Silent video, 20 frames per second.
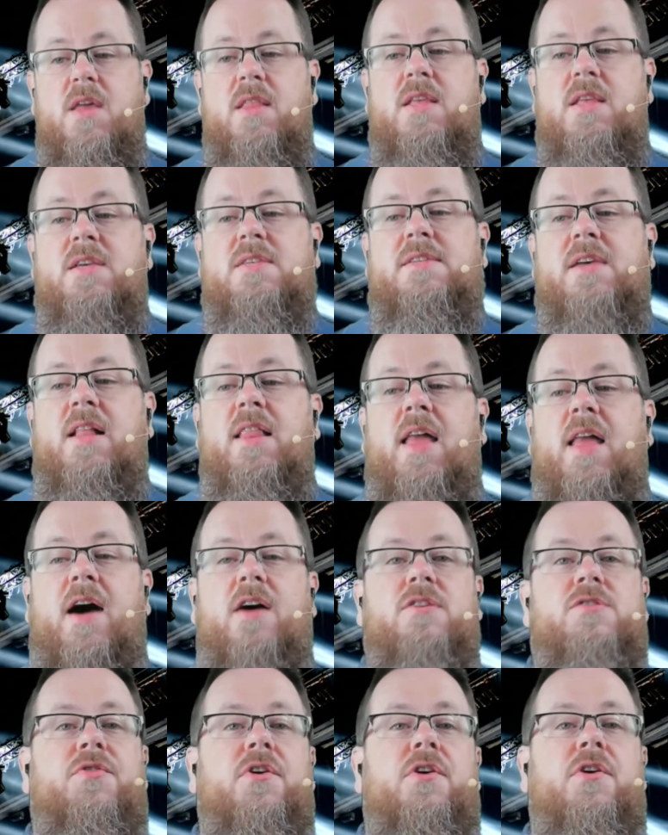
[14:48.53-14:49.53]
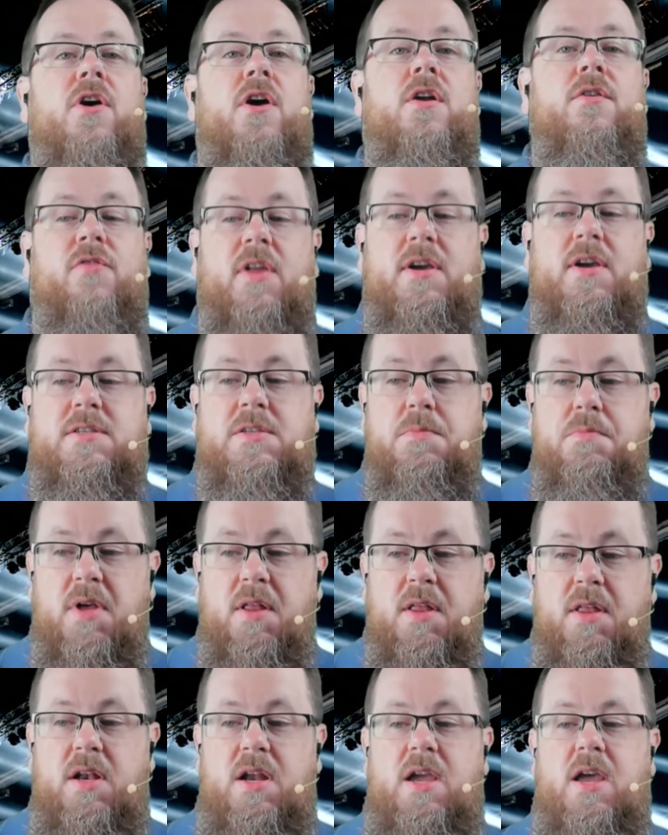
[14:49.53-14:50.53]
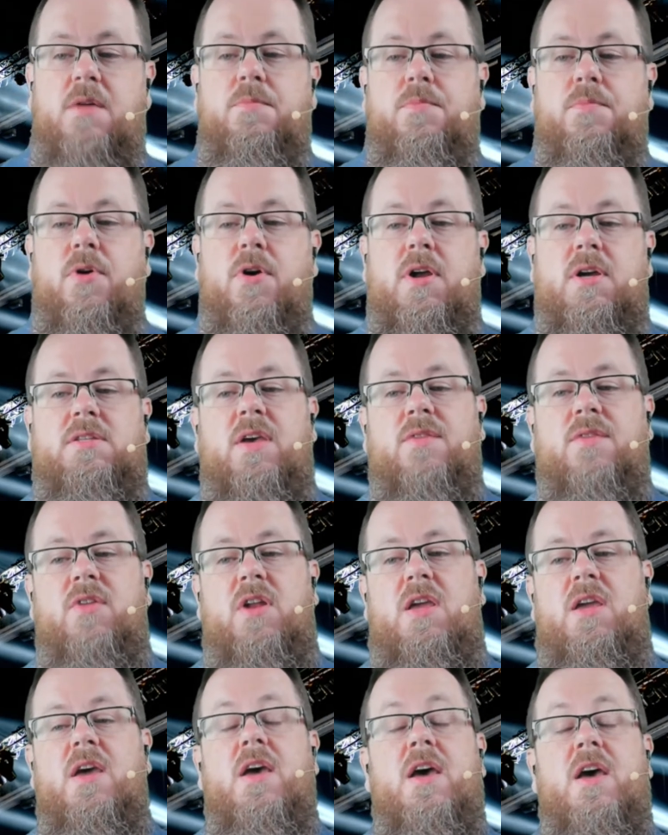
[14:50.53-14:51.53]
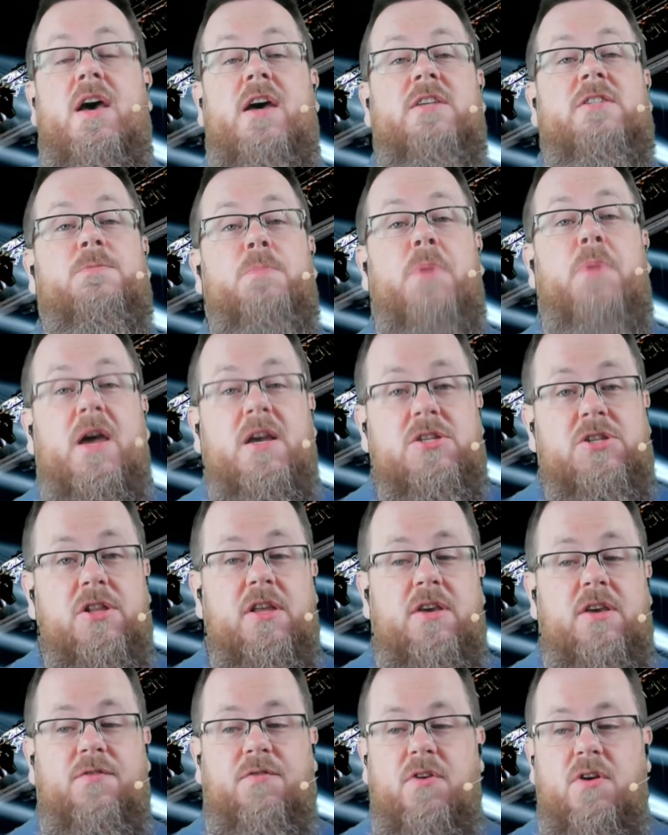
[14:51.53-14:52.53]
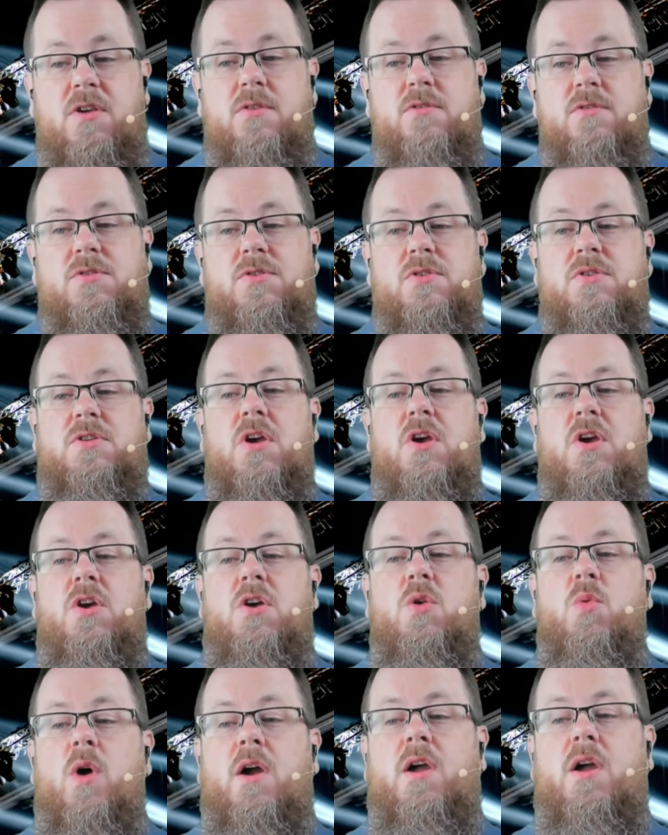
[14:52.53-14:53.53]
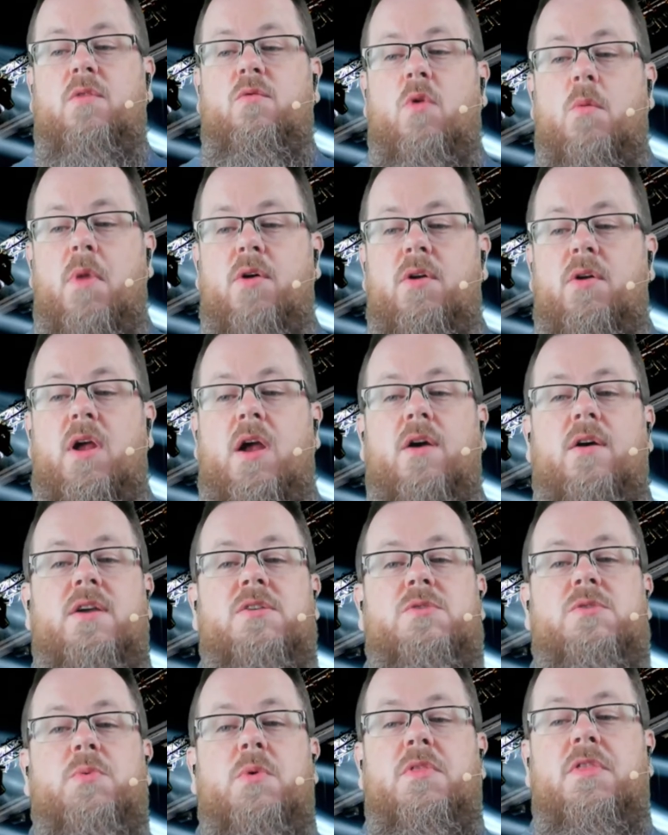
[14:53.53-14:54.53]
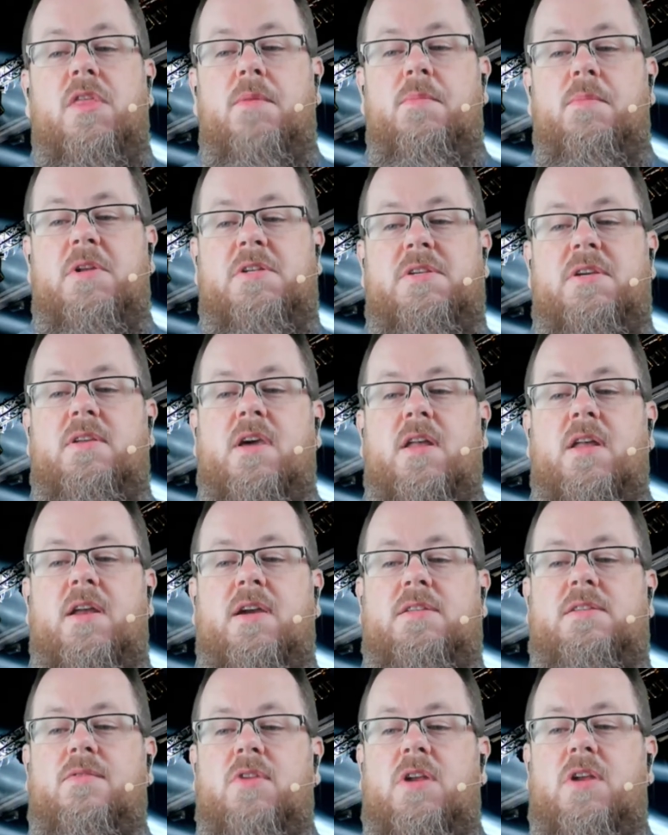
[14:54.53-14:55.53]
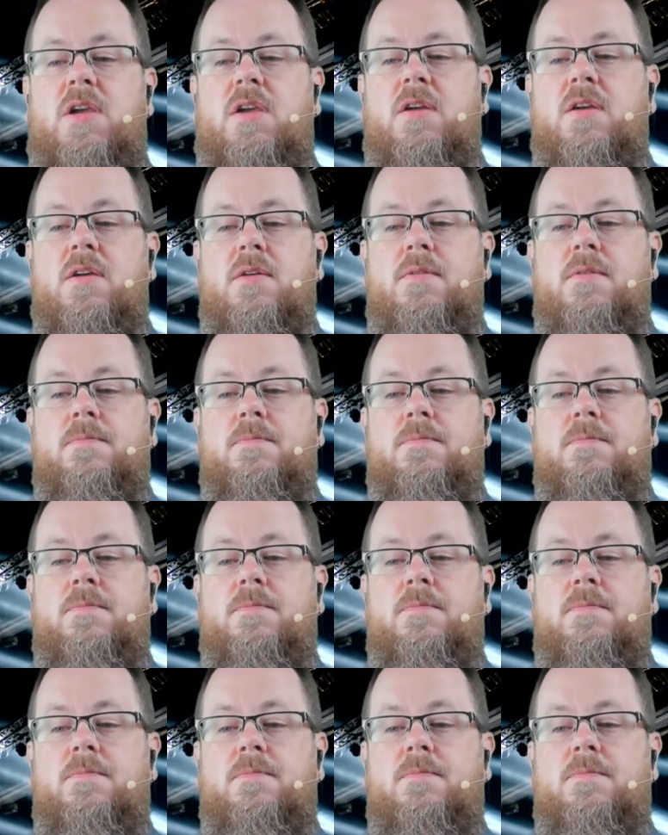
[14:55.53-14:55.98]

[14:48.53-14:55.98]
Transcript: This allows for greater flexibility and productivity, especially for users who work in remote areas with limited connectivity.